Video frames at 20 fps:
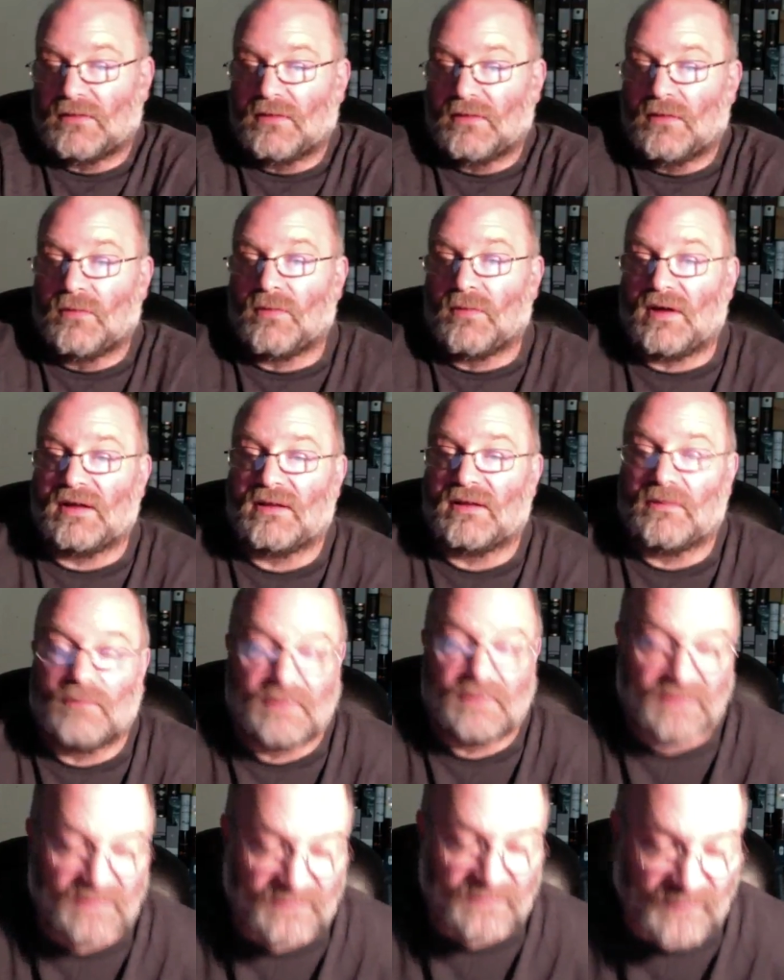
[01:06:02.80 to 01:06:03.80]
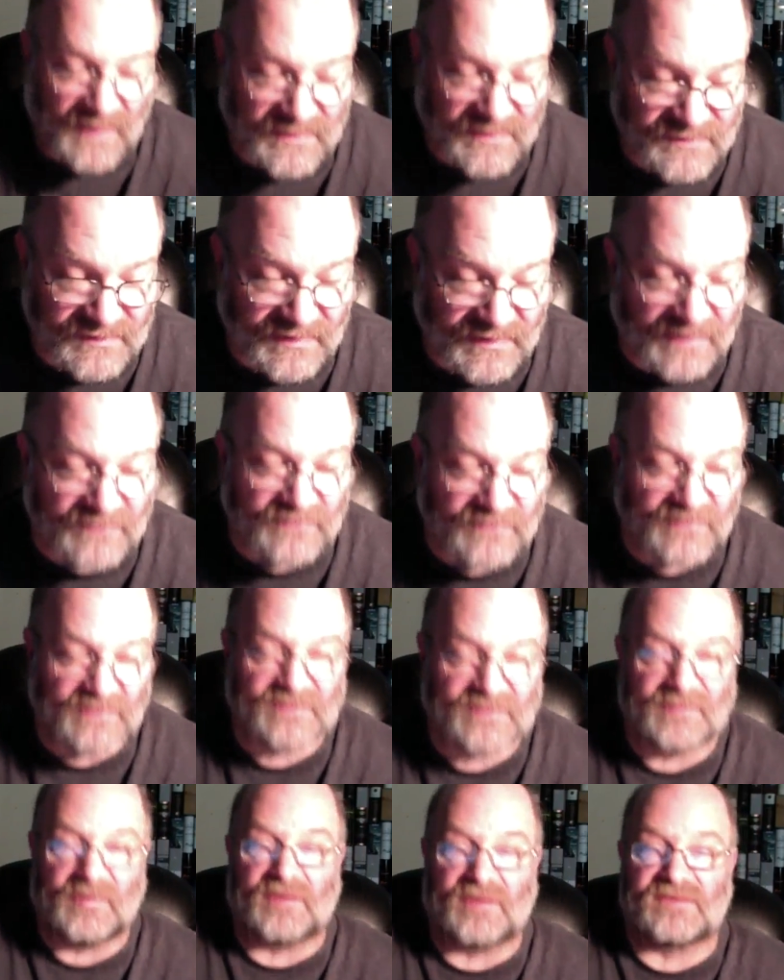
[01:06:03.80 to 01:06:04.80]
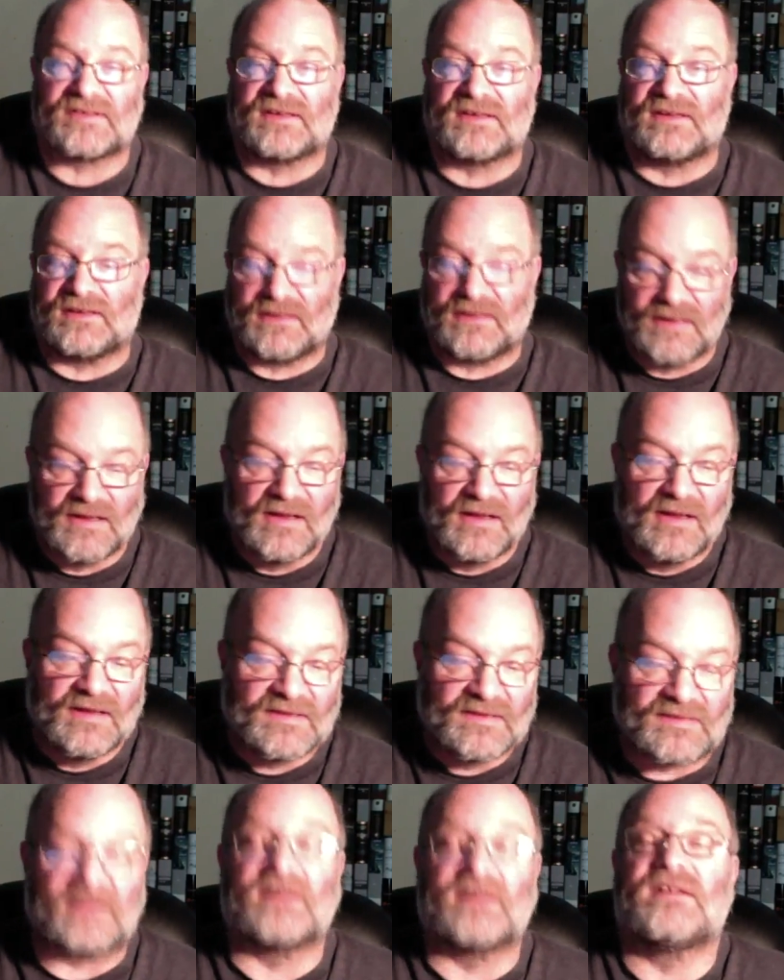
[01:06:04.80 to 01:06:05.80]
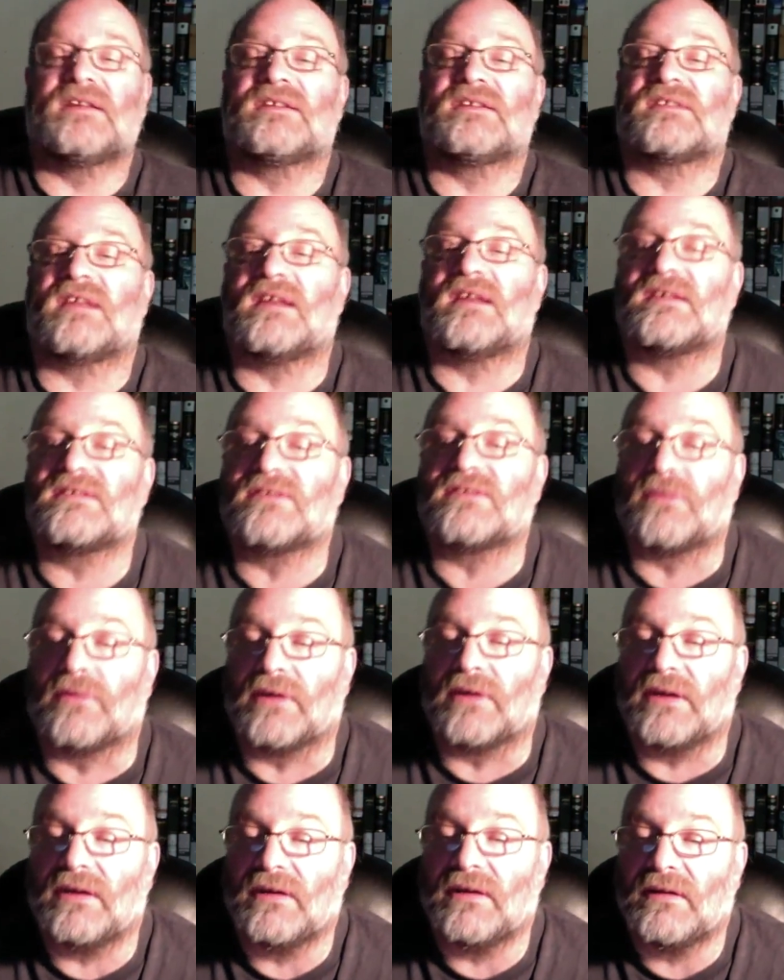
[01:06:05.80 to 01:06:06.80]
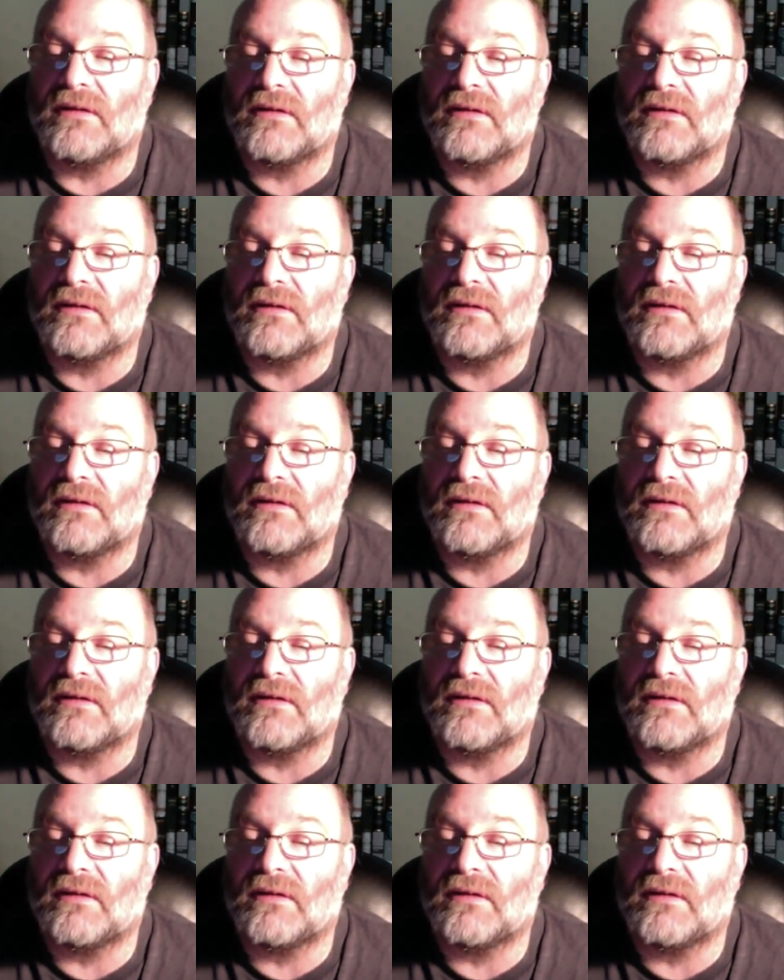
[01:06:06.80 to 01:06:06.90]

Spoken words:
know what this fascination is about Cindy. Cindy is history.